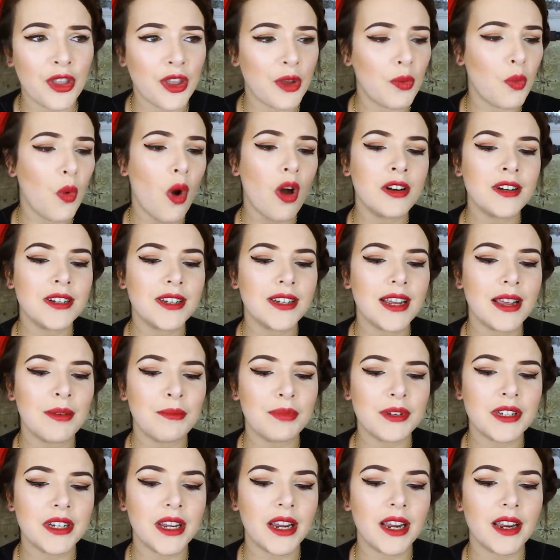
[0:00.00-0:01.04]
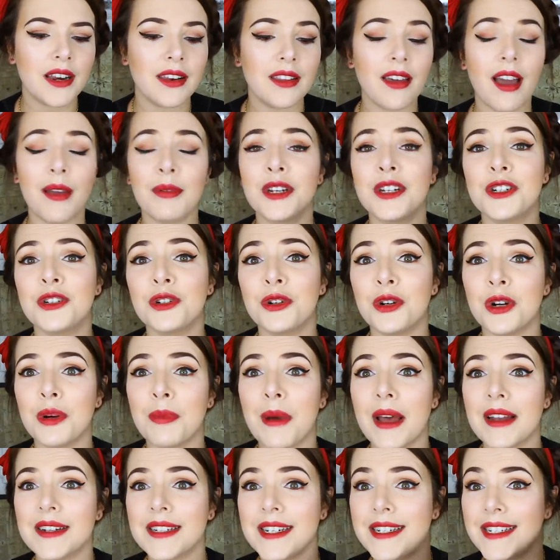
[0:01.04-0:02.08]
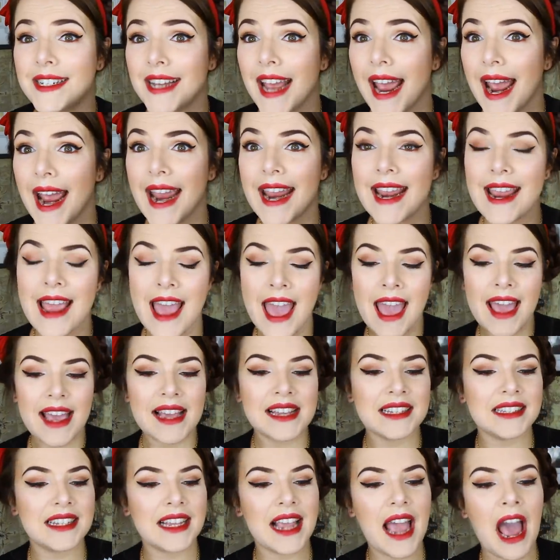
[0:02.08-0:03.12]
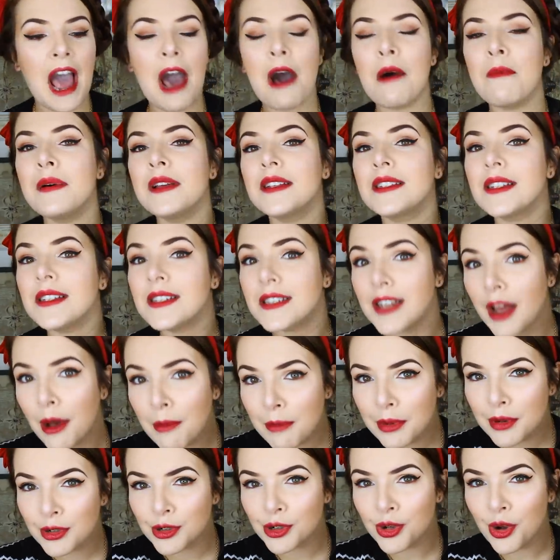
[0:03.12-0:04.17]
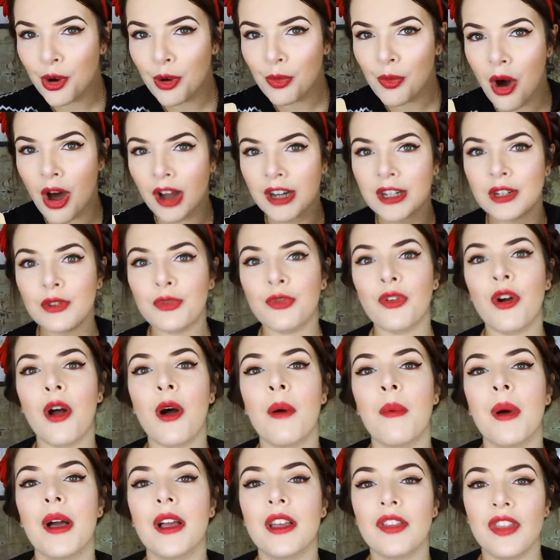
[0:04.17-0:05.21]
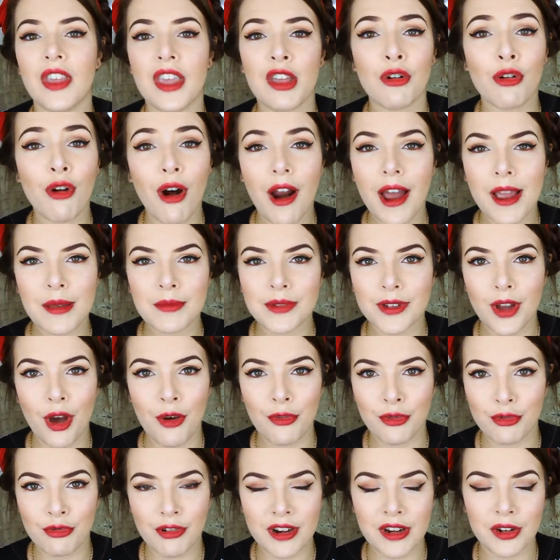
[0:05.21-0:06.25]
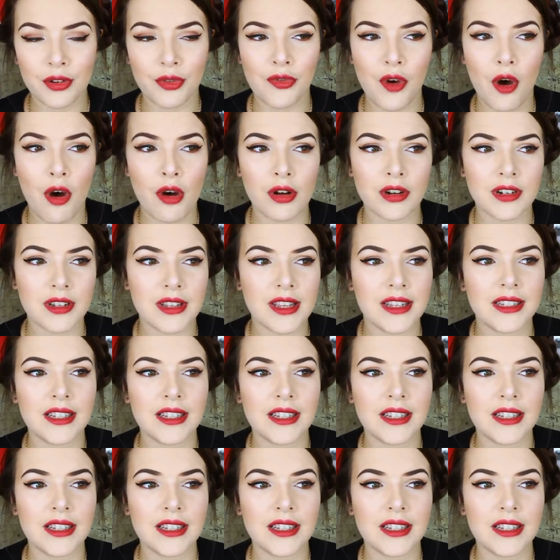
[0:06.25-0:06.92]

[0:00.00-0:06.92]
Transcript: the wand in particular that I'm going to talk about today is the Albus Dumbledore wand from the Crimes of Grindelwald.